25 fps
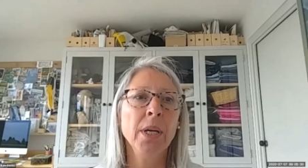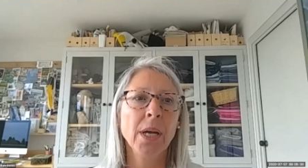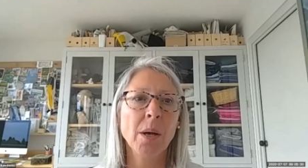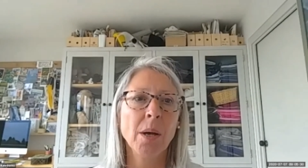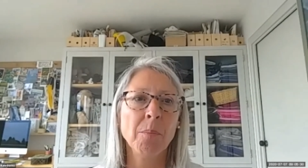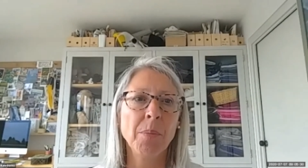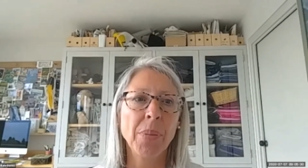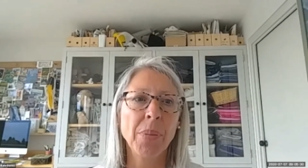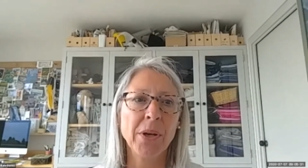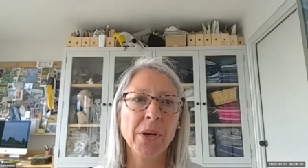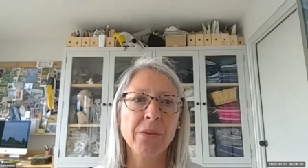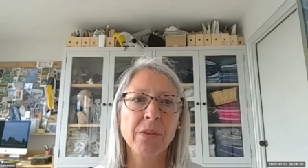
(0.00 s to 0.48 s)

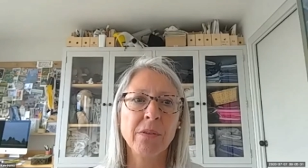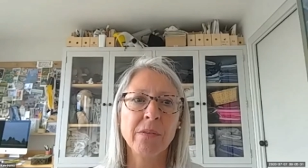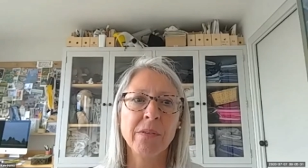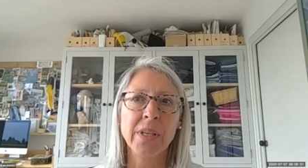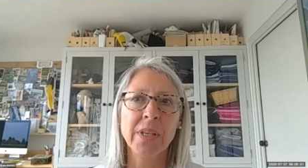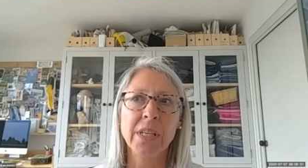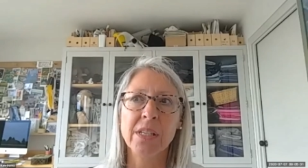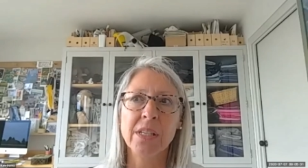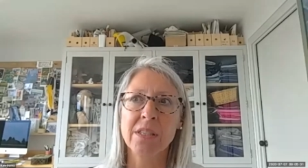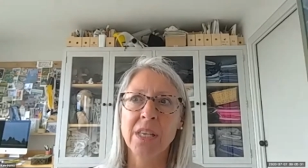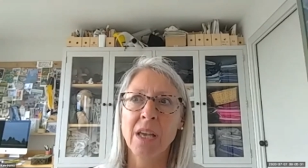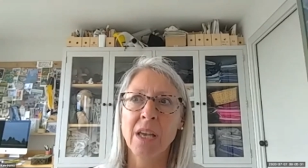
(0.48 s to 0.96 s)
And both of
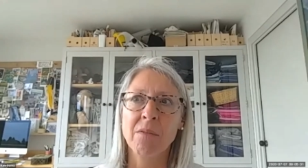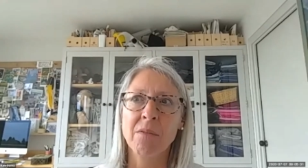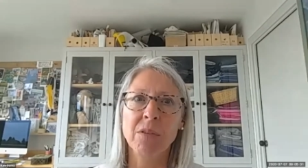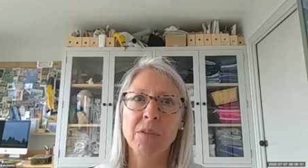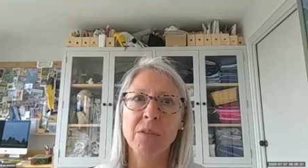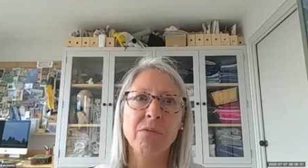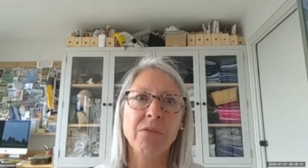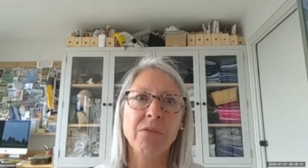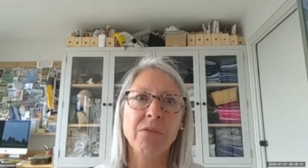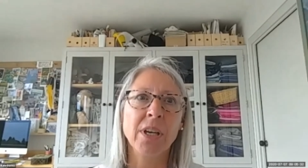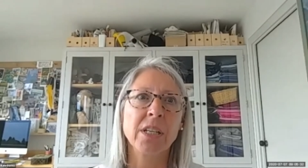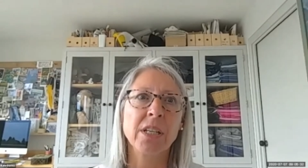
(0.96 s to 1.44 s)
these have
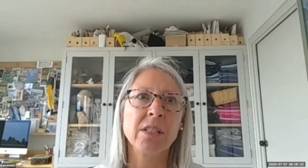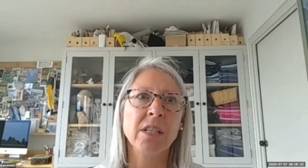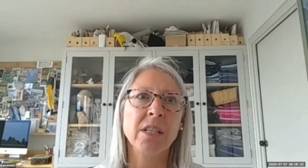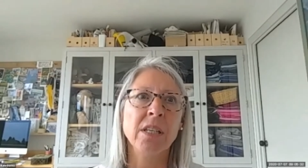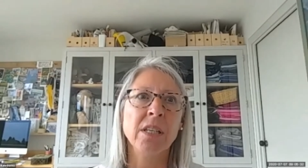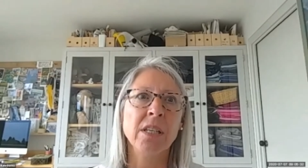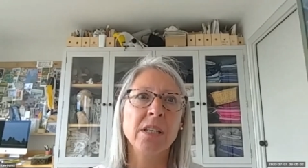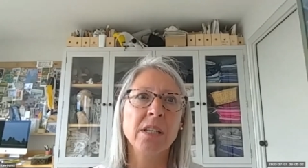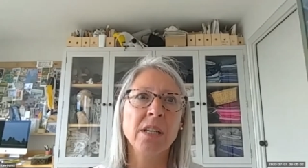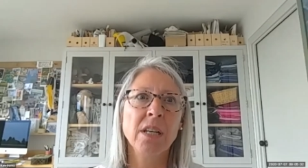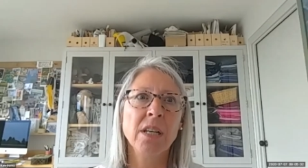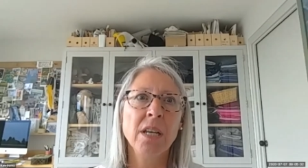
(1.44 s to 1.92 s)

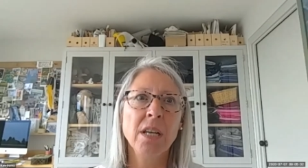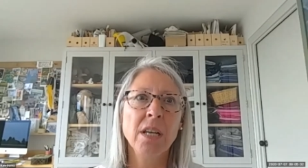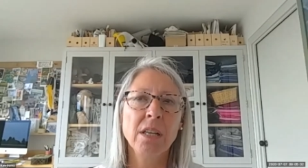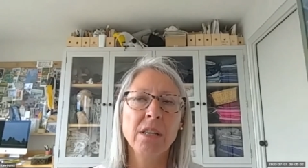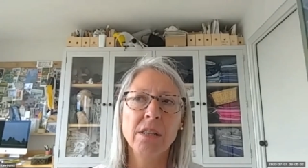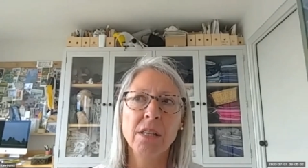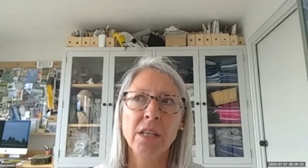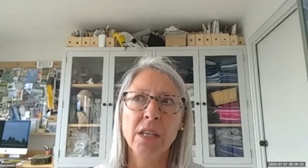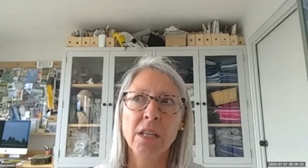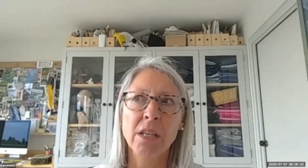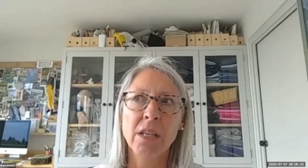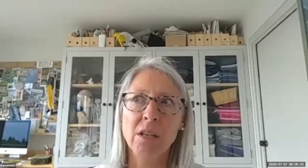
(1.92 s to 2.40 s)
affected
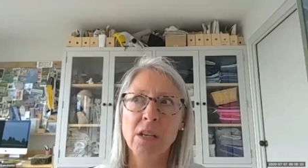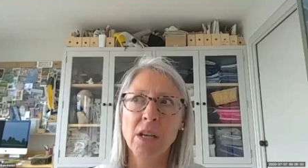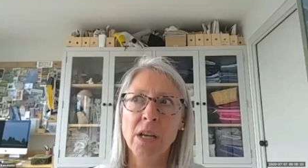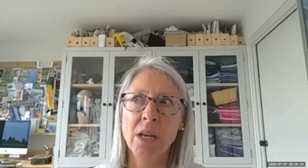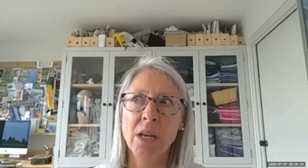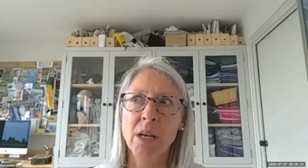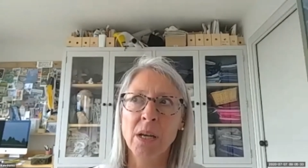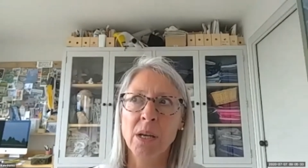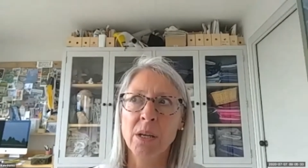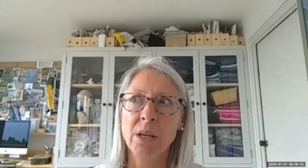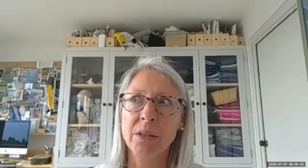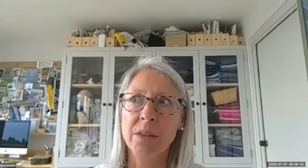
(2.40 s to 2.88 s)
the
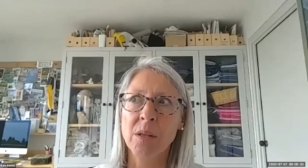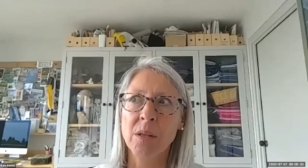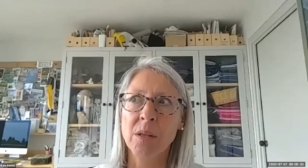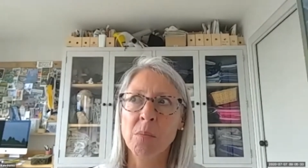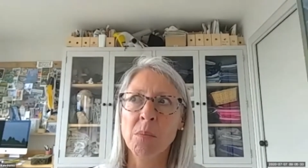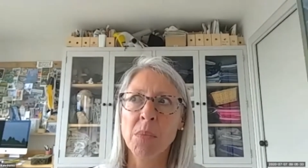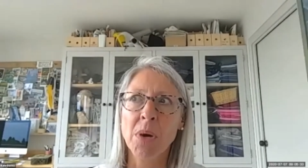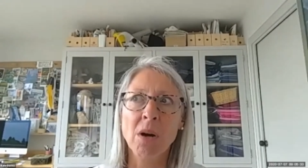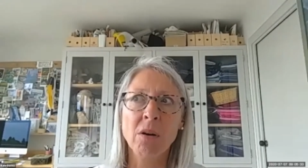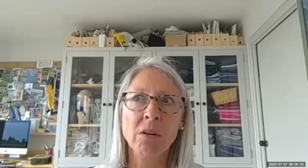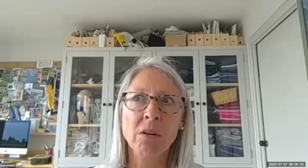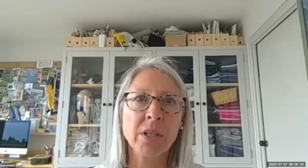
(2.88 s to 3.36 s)

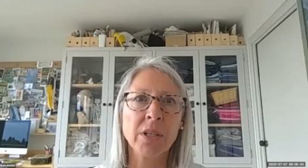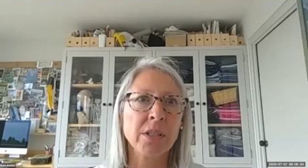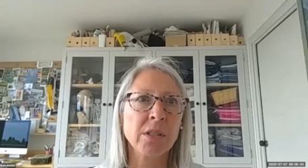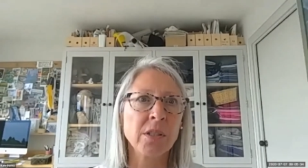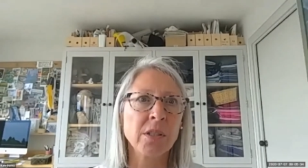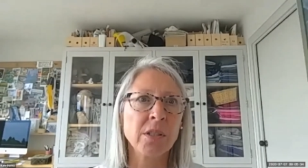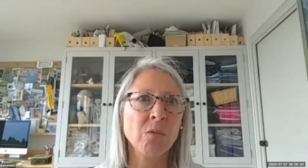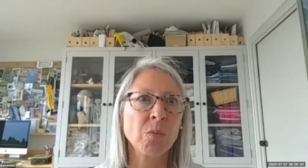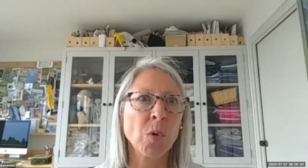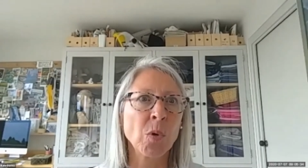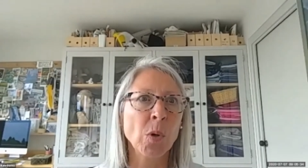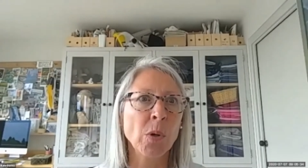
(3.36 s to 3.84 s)
market
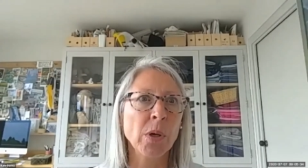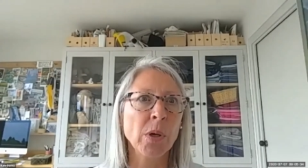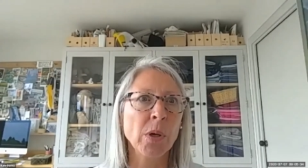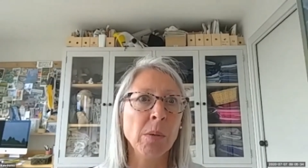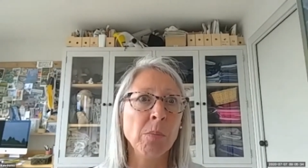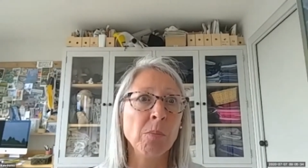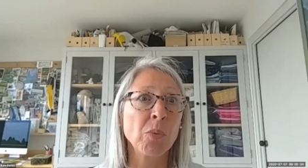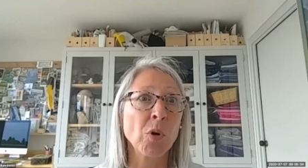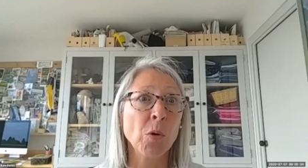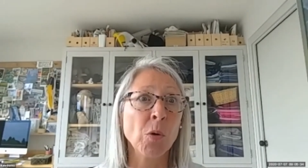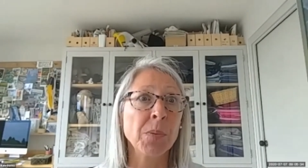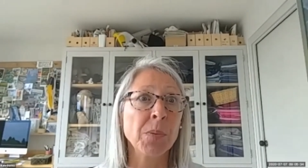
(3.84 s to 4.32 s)
of
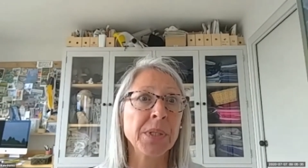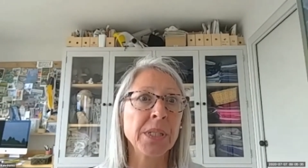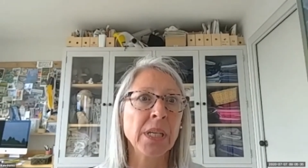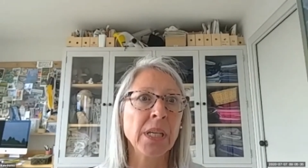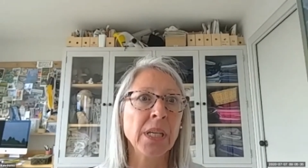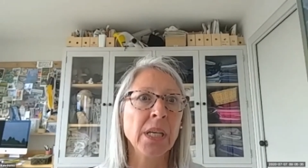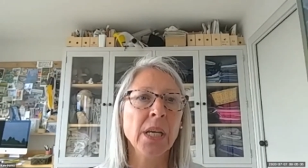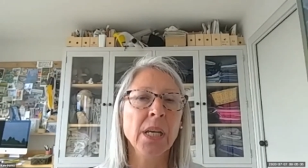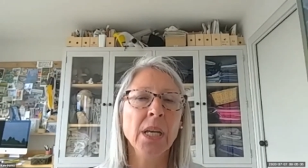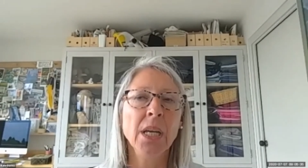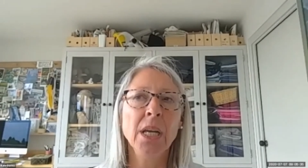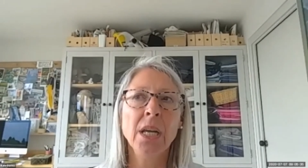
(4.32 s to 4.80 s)
in
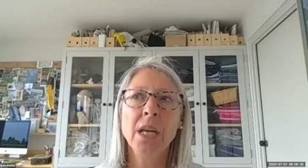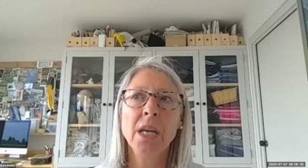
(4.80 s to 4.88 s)
property.